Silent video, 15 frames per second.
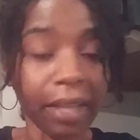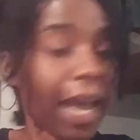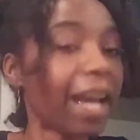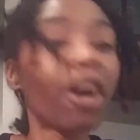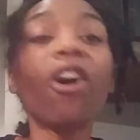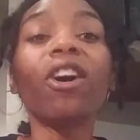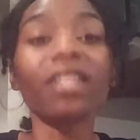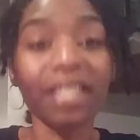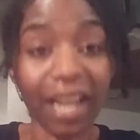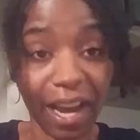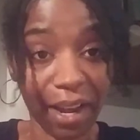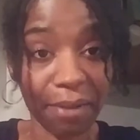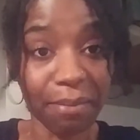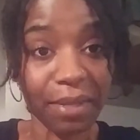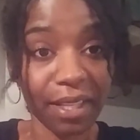at all
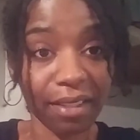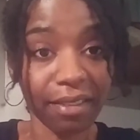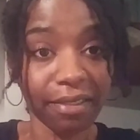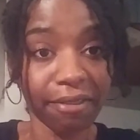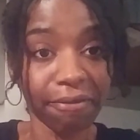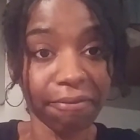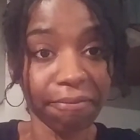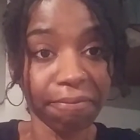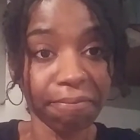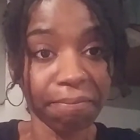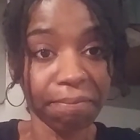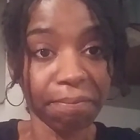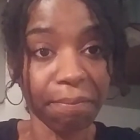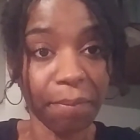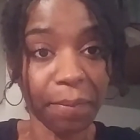times.
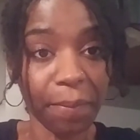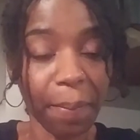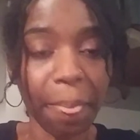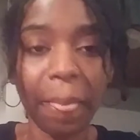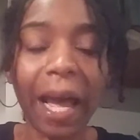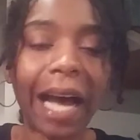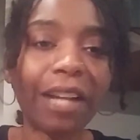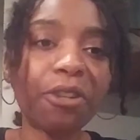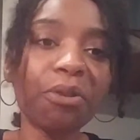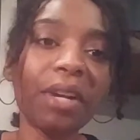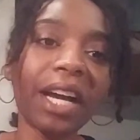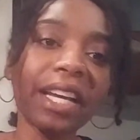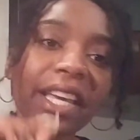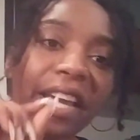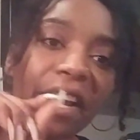I do
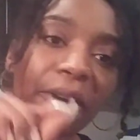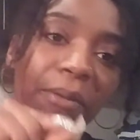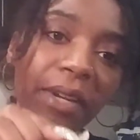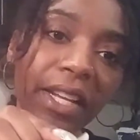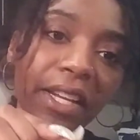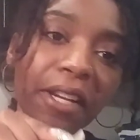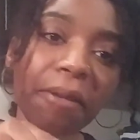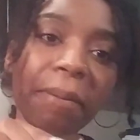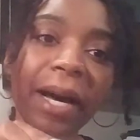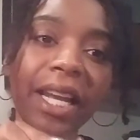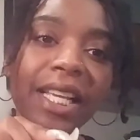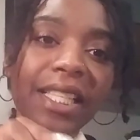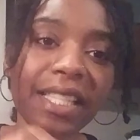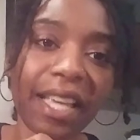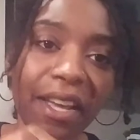not care what
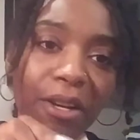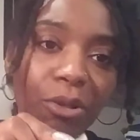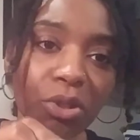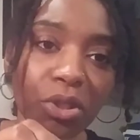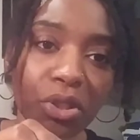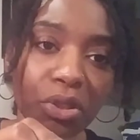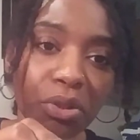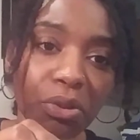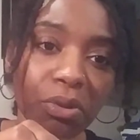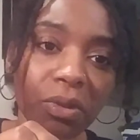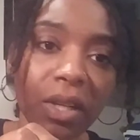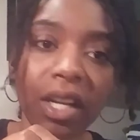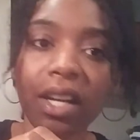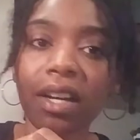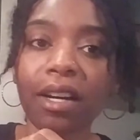anybody tells you
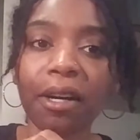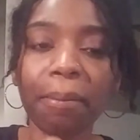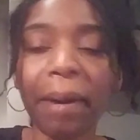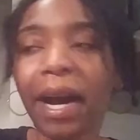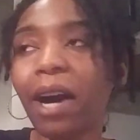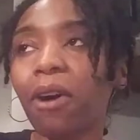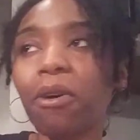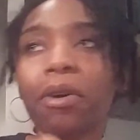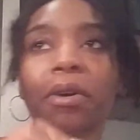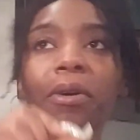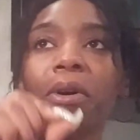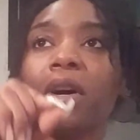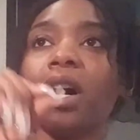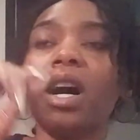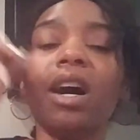about,
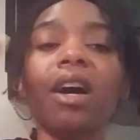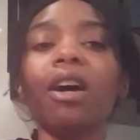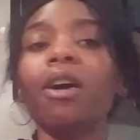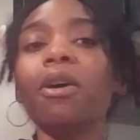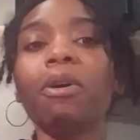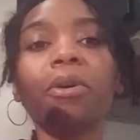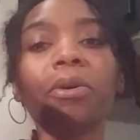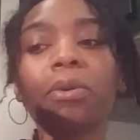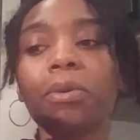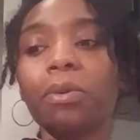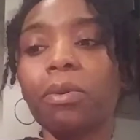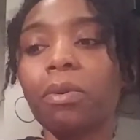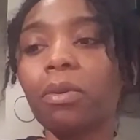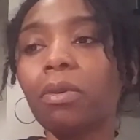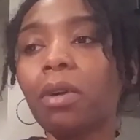oh,
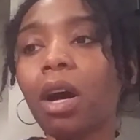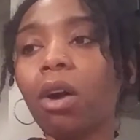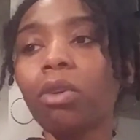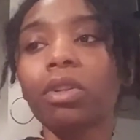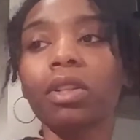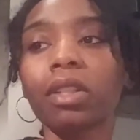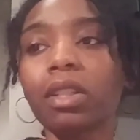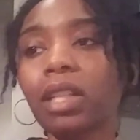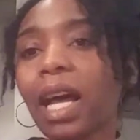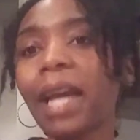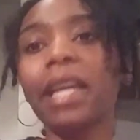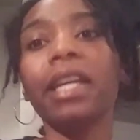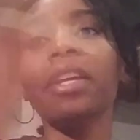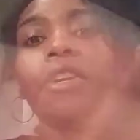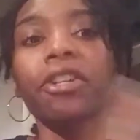
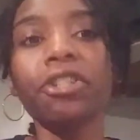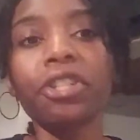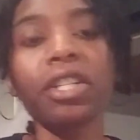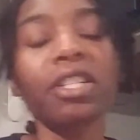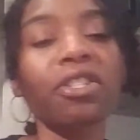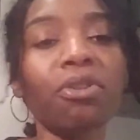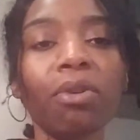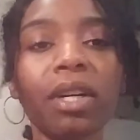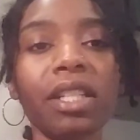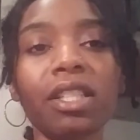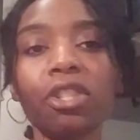light energy is going